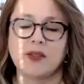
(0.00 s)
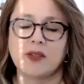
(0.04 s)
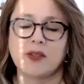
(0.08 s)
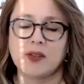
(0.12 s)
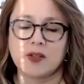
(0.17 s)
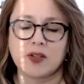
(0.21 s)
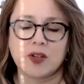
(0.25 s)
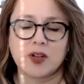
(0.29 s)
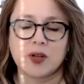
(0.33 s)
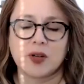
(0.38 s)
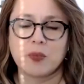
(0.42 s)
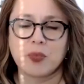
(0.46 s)
that's
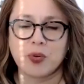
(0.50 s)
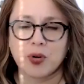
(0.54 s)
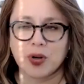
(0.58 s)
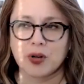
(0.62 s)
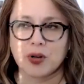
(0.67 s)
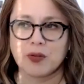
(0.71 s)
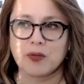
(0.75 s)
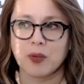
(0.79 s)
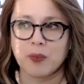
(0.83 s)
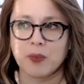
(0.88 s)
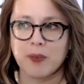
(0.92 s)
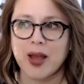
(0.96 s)
such an
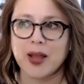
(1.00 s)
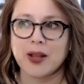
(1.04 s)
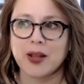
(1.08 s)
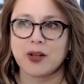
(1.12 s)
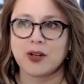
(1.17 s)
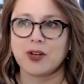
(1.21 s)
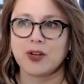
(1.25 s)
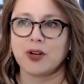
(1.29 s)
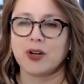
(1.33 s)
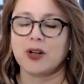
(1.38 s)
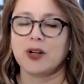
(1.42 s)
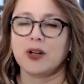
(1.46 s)
important
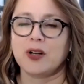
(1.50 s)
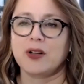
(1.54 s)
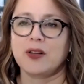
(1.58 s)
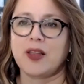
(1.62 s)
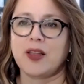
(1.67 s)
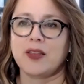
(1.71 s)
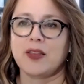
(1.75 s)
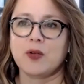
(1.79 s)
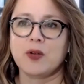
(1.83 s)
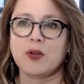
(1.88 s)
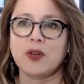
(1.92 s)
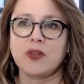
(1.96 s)
reminder
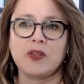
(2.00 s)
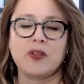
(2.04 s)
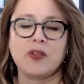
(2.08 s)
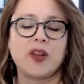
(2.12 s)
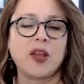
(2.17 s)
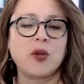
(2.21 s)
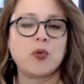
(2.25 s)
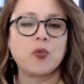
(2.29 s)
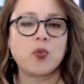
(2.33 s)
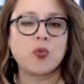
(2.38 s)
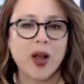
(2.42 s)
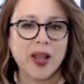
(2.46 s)
that there isn't
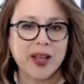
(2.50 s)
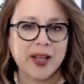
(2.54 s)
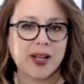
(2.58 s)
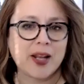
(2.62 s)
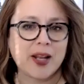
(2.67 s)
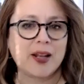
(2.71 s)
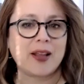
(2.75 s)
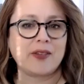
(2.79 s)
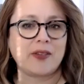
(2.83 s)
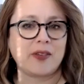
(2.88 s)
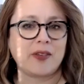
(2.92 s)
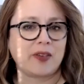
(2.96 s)
a right
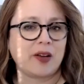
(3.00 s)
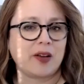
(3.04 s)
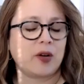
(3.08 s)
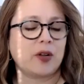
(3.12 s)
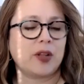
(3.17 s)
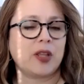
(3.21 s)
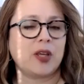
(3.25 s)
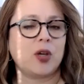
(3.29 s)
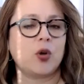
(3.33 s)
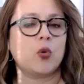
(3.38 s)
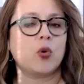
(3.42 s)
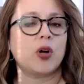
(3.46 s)

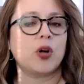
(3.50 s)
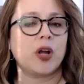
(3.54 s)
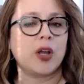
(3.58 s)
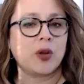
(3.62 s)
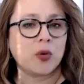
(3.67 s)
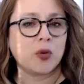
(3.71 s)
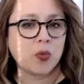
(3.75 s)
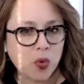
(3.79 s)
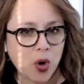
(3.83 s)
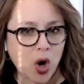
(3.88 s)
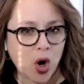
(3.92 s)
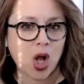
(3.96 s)
necessarily or
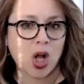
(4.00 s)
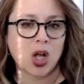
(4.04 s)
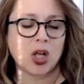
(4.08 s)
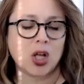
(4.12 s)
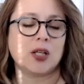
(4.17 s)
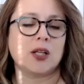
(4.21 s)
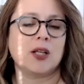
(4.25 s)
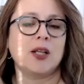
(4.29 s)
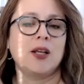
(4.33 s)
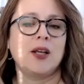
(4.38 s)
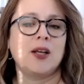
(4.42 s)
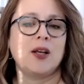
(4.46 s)
a
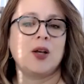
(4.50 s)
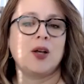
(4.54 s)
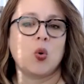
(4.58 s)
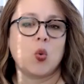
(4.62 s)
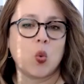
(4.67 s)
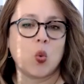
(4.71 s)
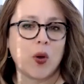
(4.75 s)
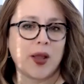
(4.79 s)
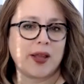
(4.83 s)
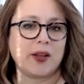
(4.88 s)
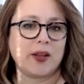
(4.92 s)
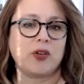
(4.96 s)
wrong
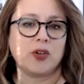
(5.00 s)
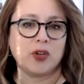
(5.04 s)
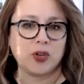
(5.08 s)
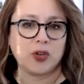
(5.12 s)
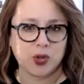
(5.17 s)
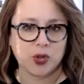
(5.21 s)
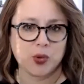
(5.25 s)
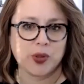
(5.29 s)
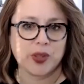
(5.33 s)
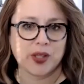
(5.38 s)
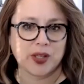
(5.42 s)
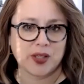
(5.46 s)
way to
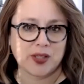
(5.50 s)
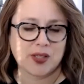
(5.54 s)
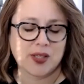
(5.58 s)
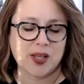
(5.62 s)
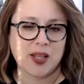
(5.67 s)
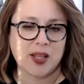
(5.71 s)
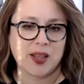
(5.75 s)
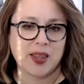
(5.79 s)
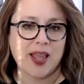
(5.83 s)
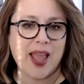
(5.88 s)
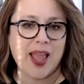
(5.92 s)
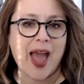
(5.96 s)
do this
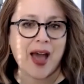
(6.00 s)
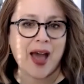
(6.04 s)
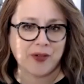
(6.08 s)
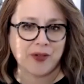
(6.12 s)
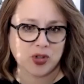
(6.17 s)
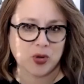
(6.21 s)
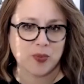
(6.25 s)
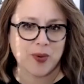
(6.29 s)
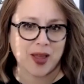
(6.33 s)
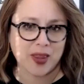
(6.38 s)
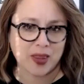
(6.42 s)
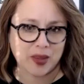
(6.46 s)
in the
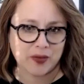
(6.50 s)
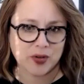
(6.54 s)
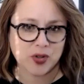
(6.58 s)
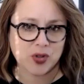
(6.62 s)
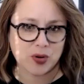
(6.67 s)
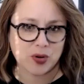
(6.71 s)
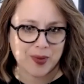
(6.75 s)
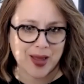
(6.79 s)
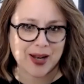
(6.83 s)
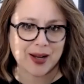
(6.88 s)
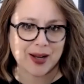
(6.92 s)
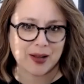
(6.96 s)
aftermath of a
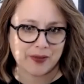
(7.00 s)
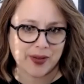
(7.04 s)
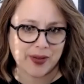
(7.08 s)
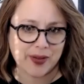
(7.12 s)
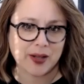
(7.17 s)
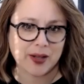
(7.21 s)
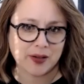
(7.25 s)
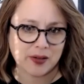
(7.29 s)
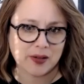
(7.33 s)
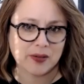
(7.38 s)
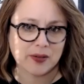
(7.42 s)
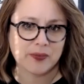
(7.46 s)
traumatic
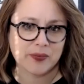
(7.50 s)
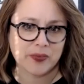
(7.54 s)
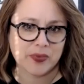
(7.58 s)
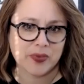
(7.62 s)
event.